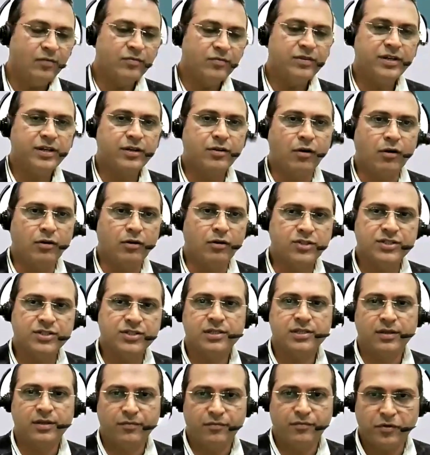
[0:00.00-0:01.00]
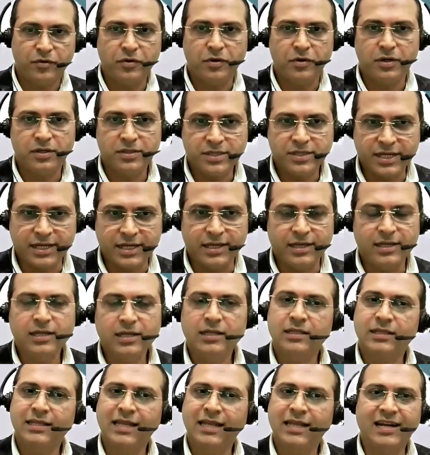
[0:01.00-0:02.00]
any of the decoction, if you are
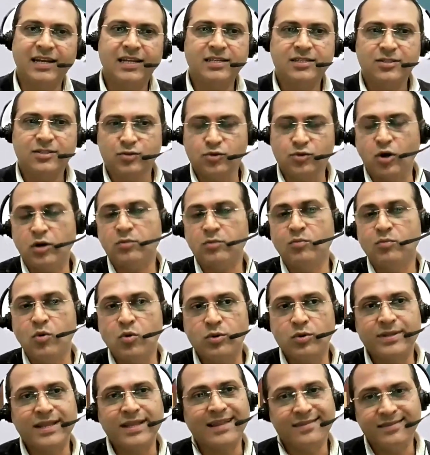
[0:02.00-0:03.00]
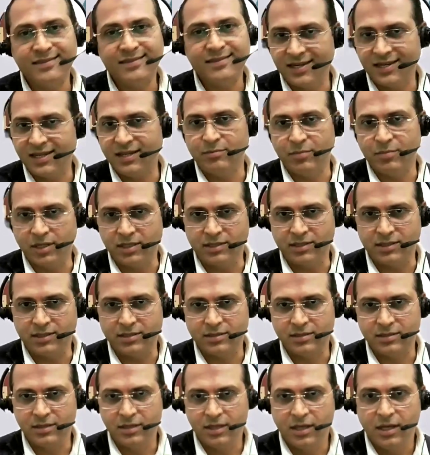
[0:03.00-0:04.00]
taking, that is not more than 3
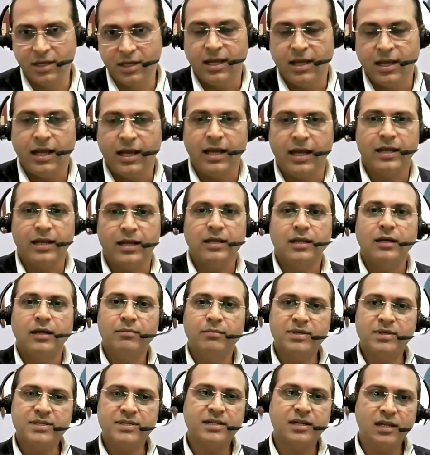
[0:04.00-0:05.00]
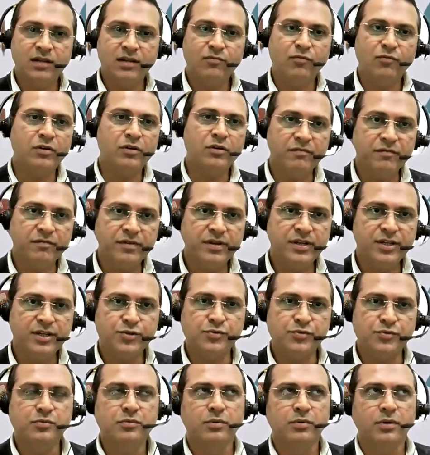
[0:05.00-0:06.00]
months. And basically, what we
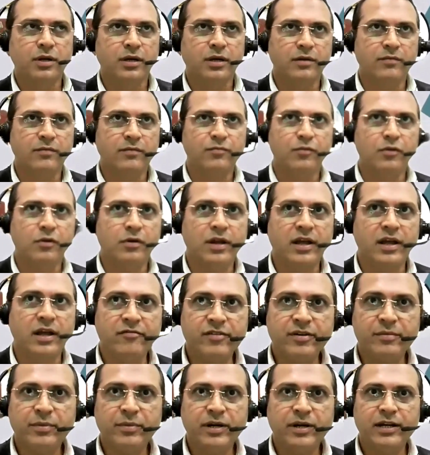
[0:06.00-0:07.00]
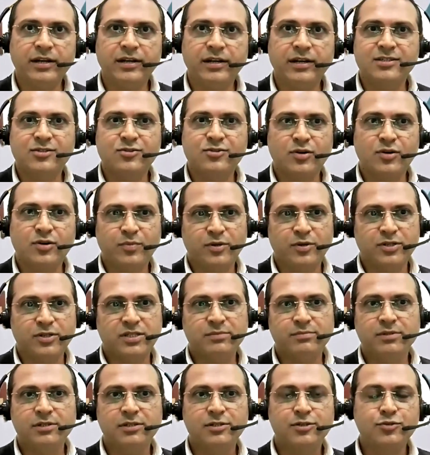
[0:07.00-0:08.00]
do for everybody it is not
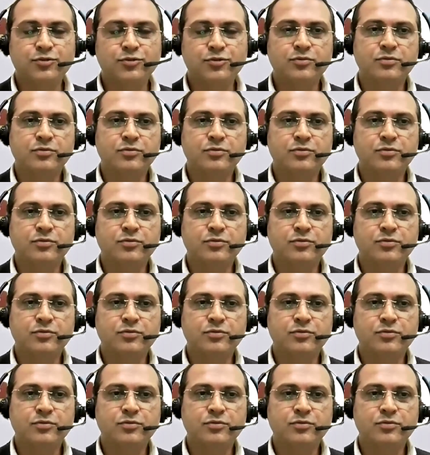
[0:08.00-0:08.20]
possible